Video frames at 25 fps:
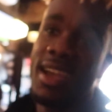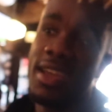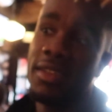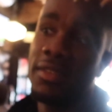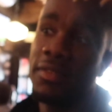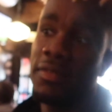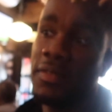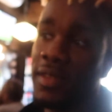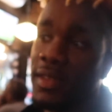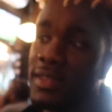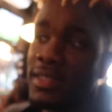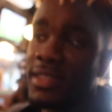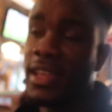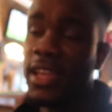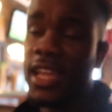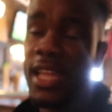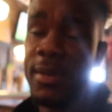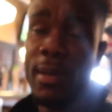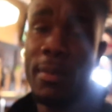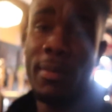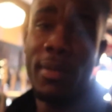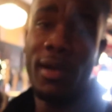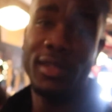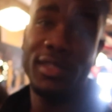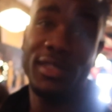kind of feels like
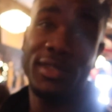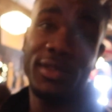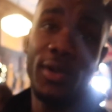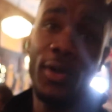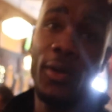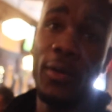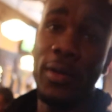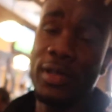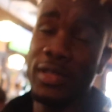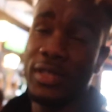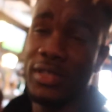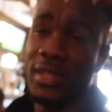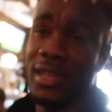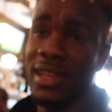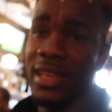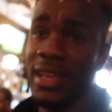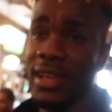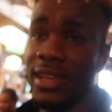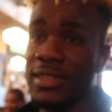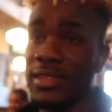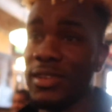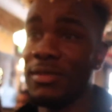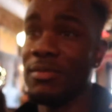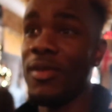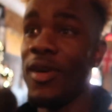I'm about to go into
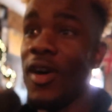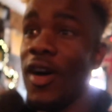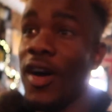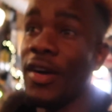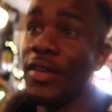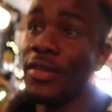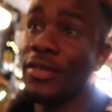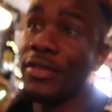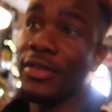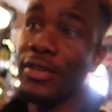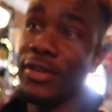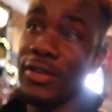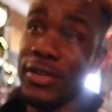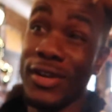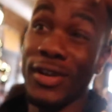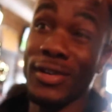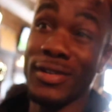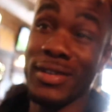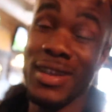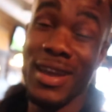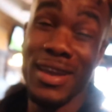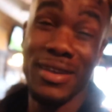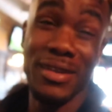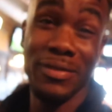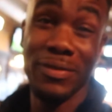like some
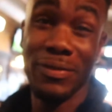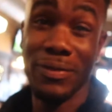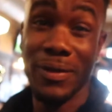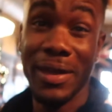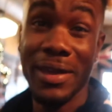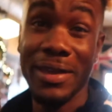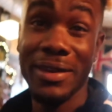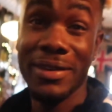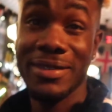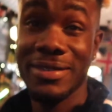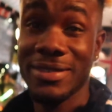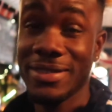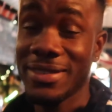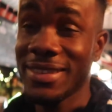underground kind of fight.